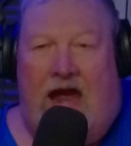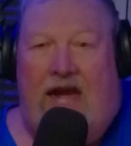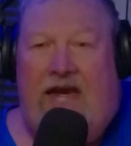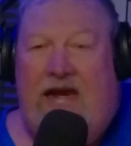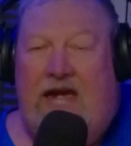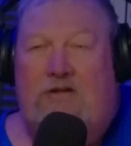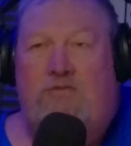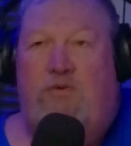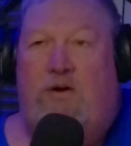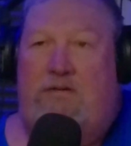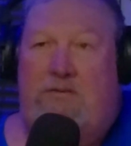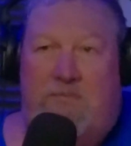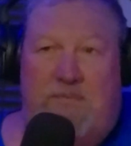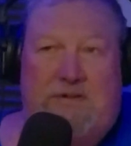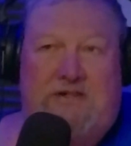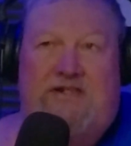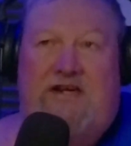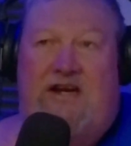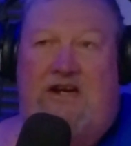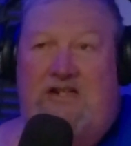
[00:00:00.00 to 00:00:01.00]
yes, whatever
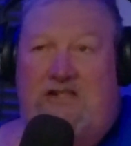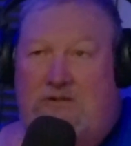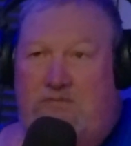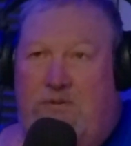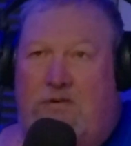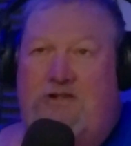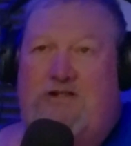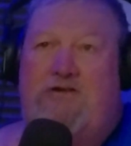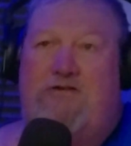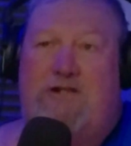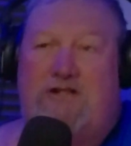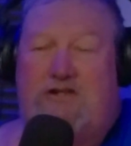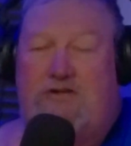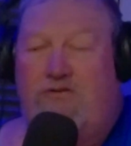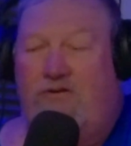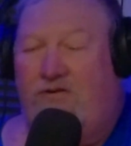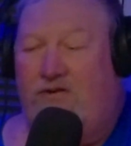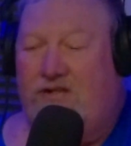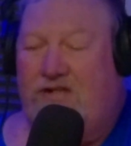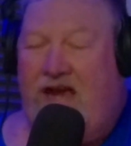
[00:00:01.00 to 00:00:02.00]
percentage is supposed to go to
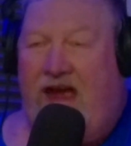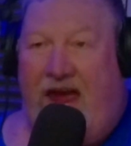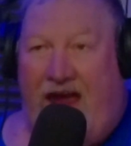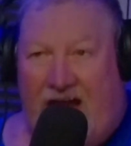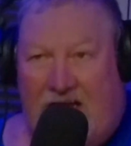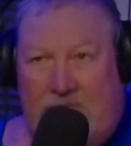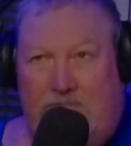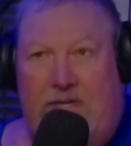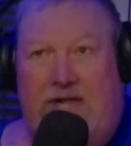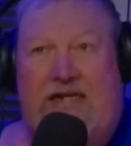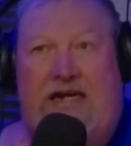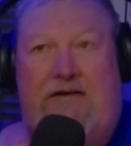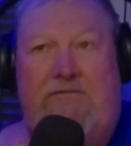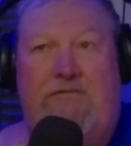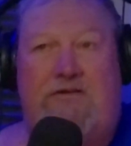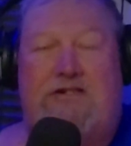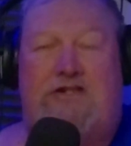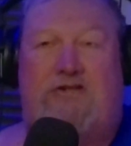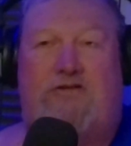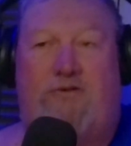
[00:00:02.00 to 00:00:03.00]
schools has been
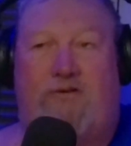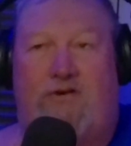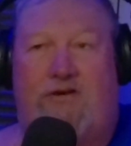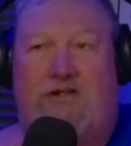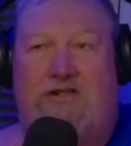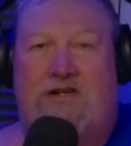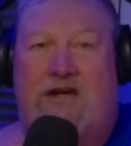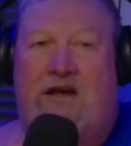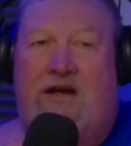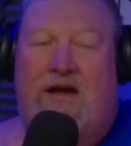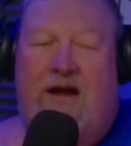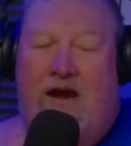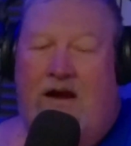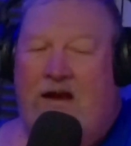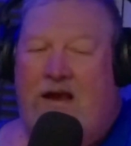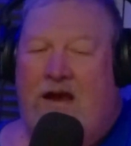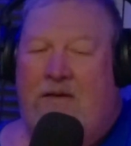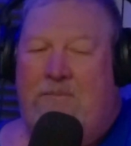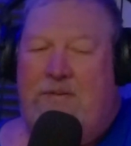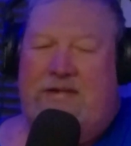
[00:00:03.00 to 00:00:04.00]
given to schools.
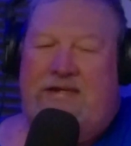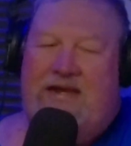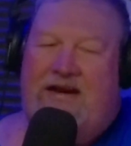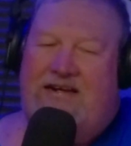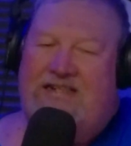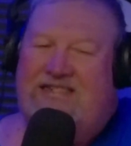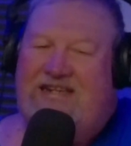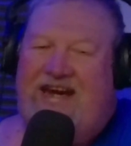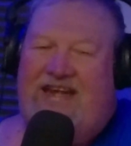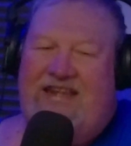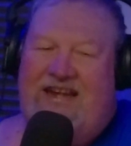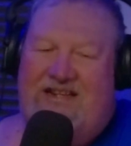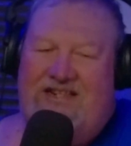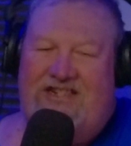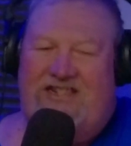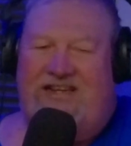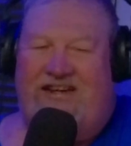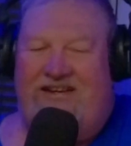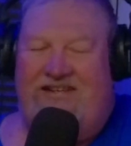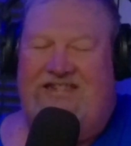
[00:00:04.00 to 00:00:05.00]
But then our state
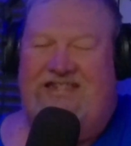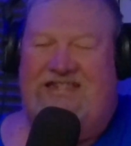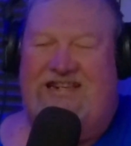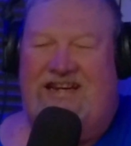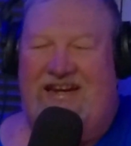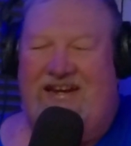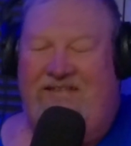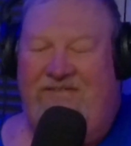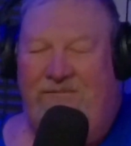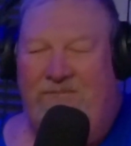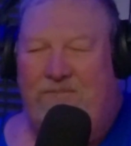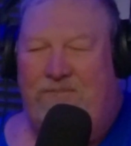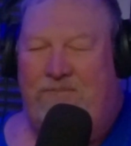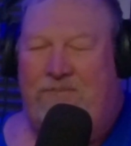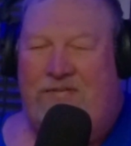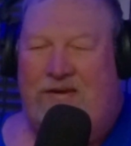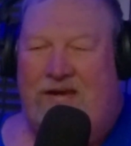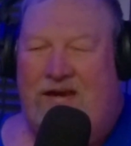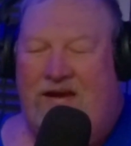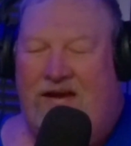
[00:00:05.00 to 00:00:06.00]
legislators said,
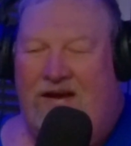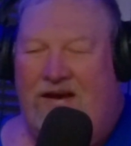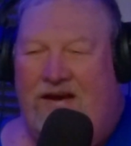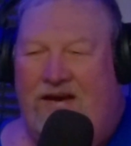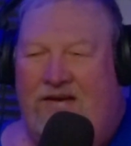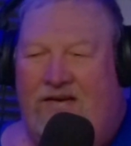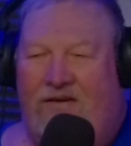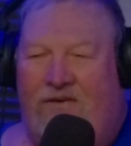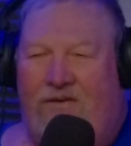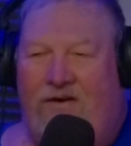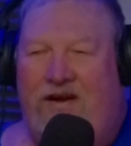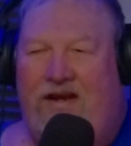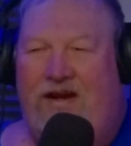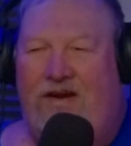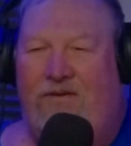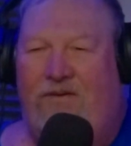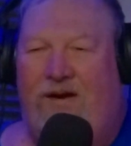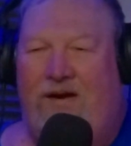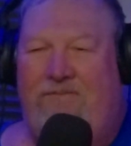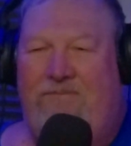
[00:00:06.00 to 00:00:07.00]
well, you
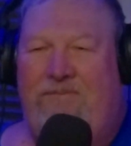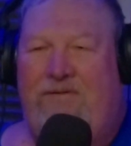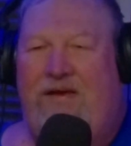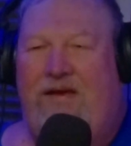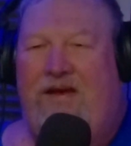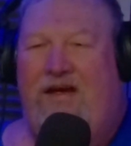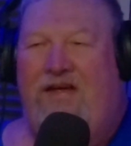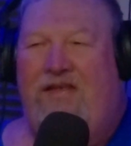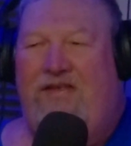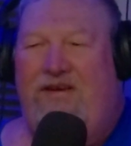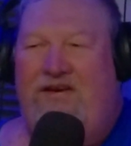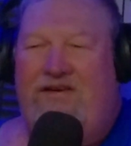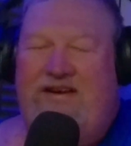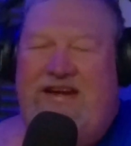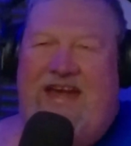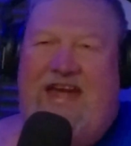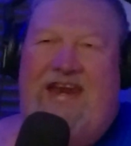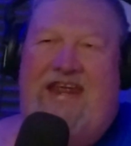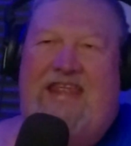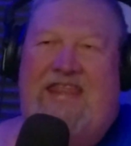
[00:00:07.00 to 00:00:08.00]
know what? They're
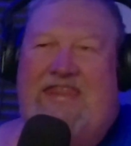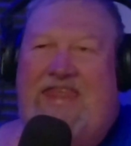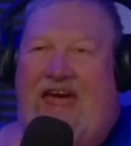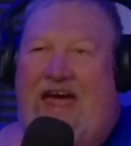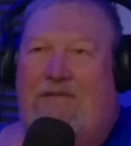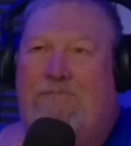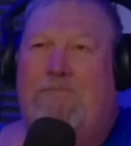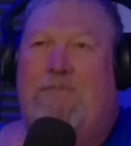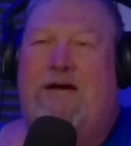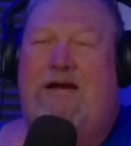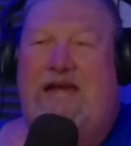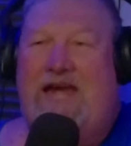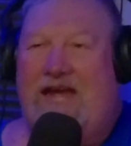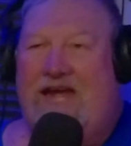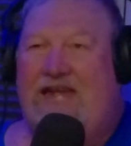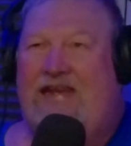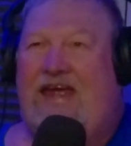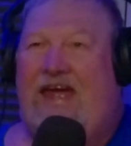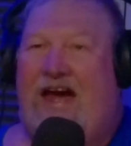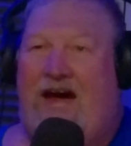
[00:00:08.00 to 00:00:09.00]
getting that money
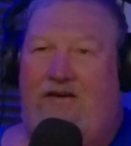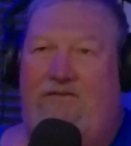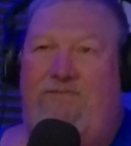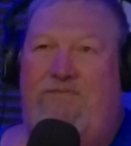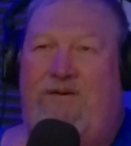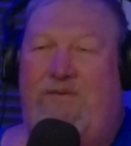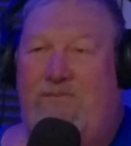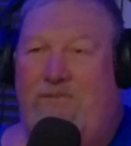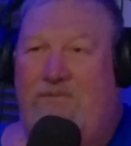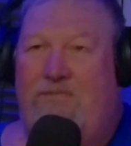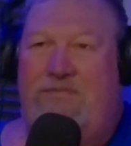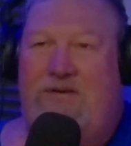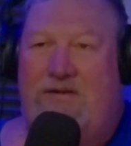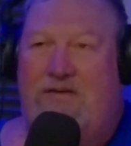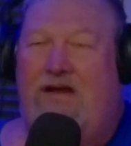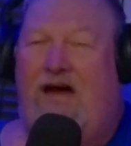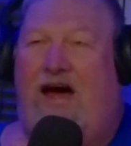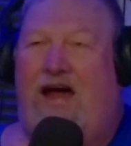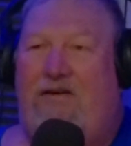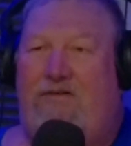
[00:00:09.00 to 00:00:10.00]
in now from the
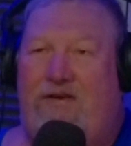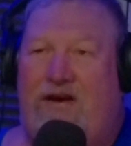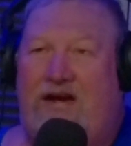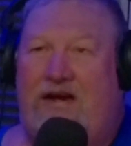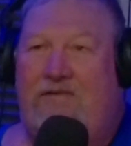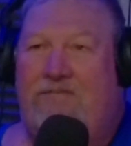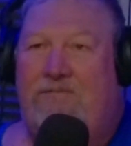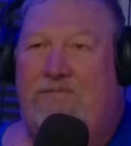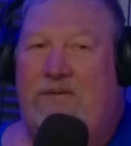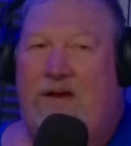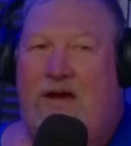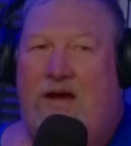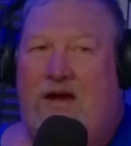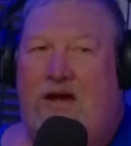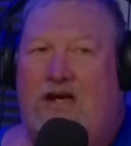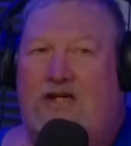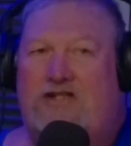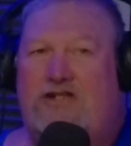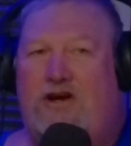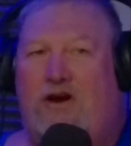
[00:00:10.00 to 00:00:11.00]
lottery.
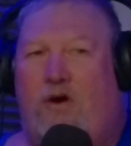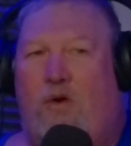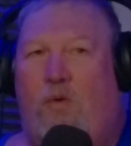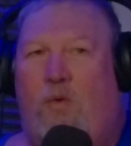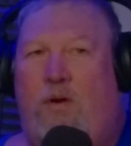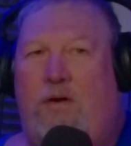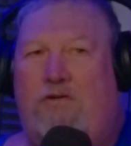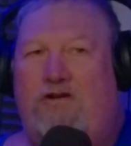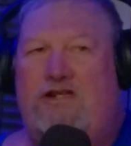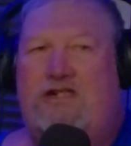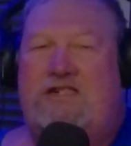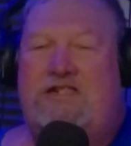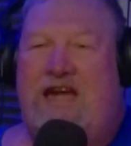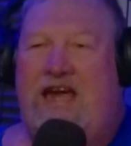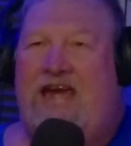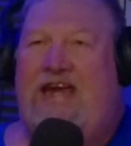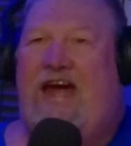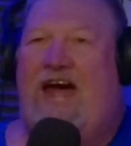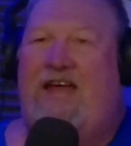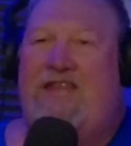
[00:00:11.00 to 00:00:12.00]
So we'll just
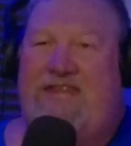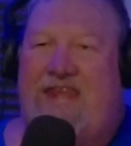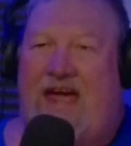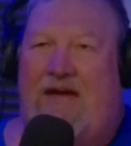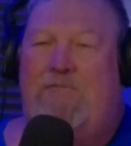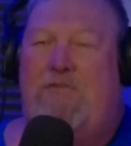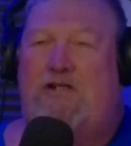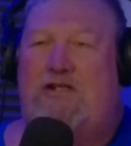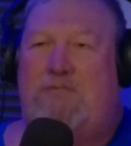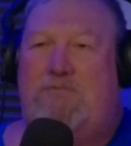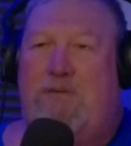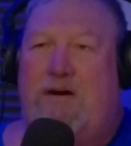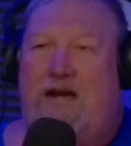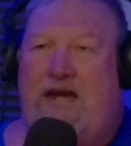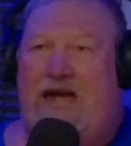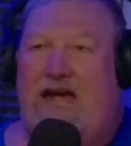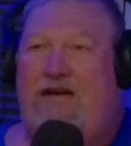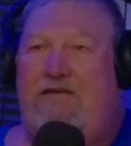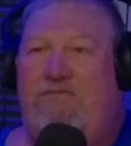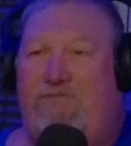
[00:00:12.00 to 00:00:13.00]
take out that much
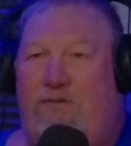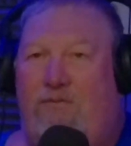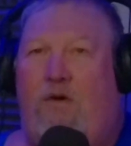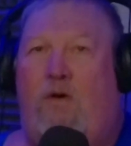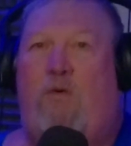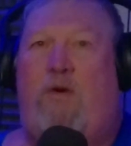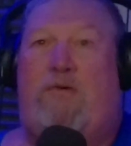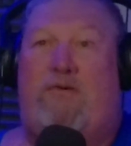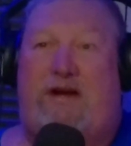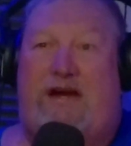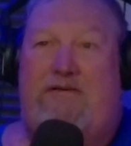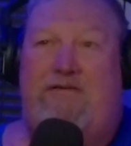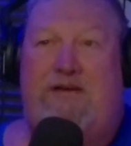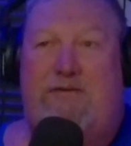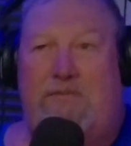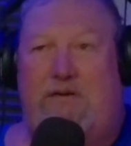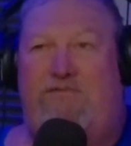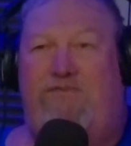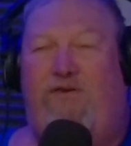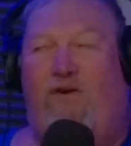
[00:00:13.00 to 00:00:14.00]
money from what we were giving
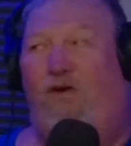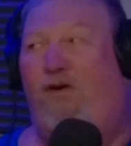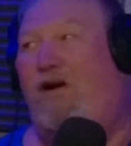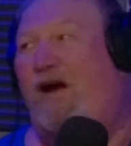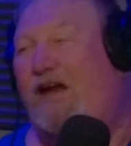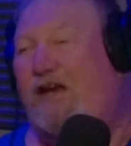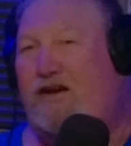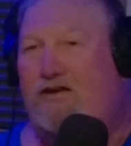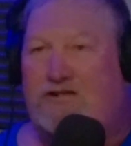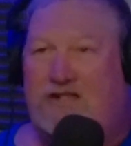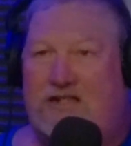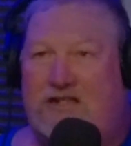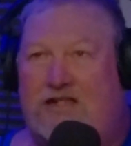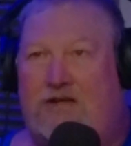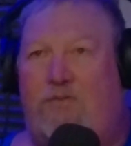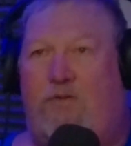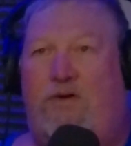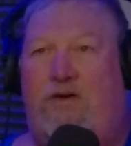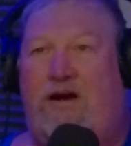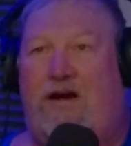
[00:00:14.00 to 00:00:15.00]
them before and use it
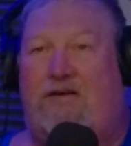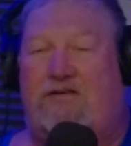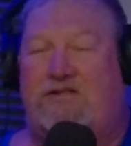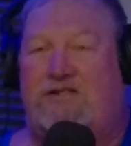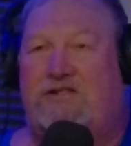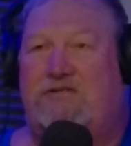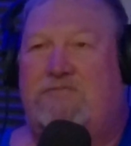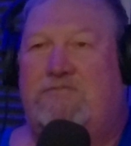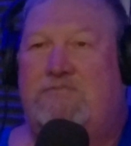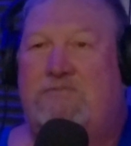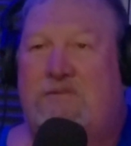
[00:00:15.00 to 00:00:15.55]
somewhere else.